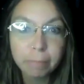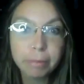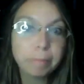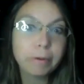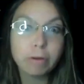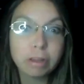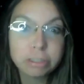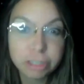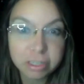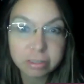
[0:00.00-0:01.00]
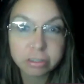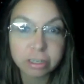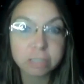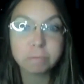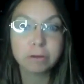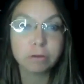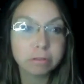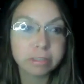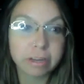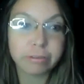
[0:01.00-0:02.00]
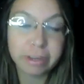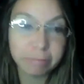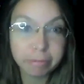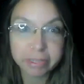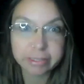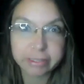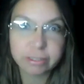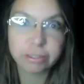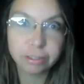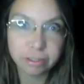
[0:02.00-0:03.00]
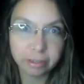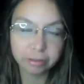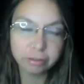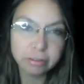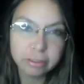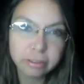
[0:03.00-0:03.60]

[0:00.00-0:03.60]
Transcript: people are legit just because they're in business, you know?